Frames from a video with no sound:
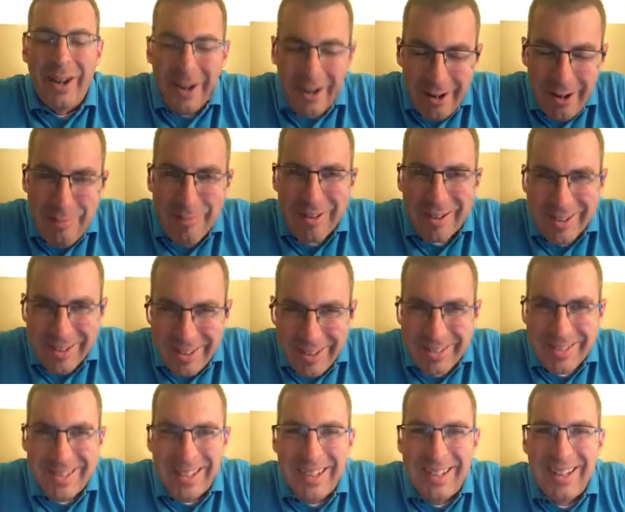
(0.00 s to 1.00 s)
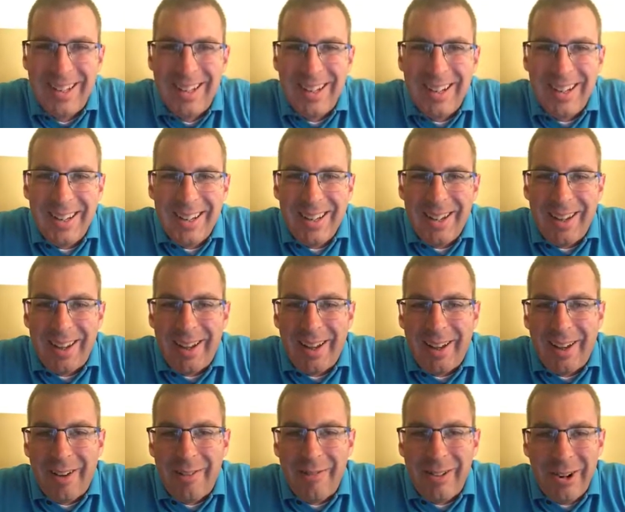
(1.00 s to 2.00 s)
Very persistent,
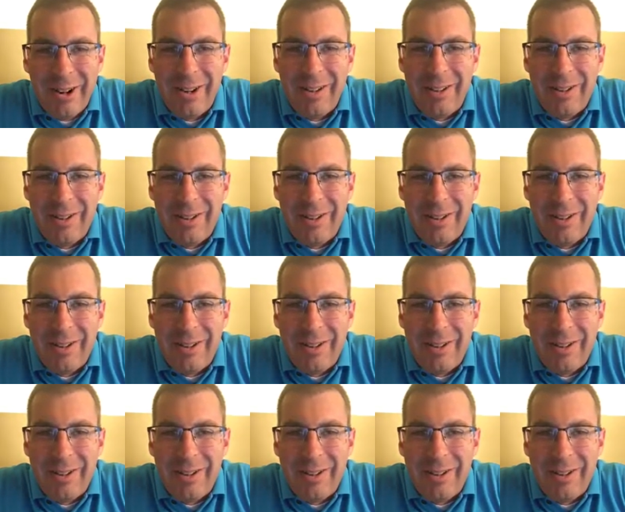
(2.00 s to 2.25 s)
very